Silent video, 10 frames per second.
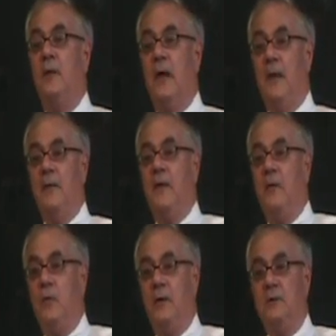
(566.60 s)
The other
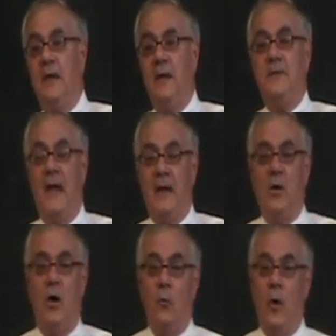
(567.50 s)
thing we did then,
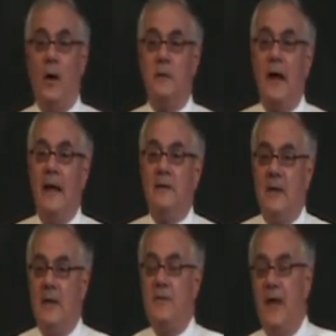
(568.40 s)
though, was I
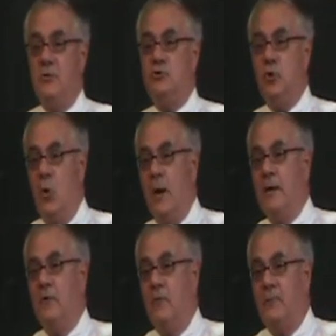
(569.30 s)
did then
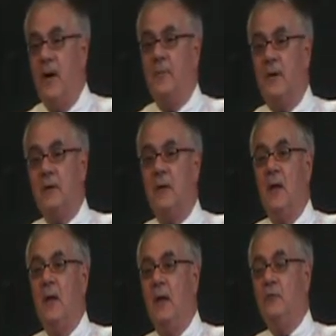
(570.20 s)
join the Republicans
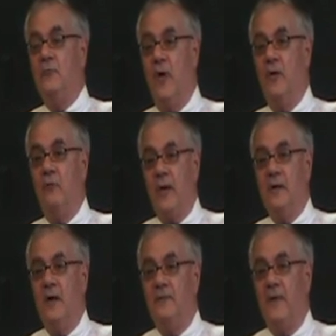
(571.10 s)
in trying to
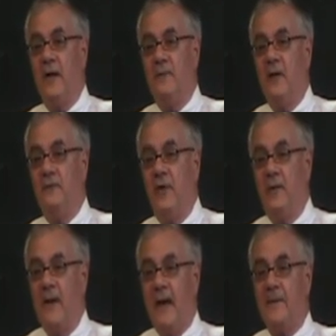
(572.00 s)
regulate Fannie Mae and
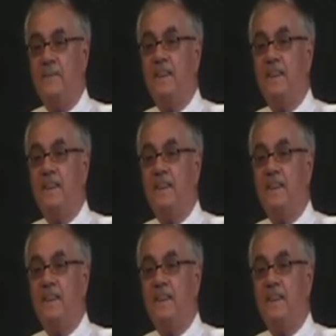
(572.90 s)
Freddie Mac.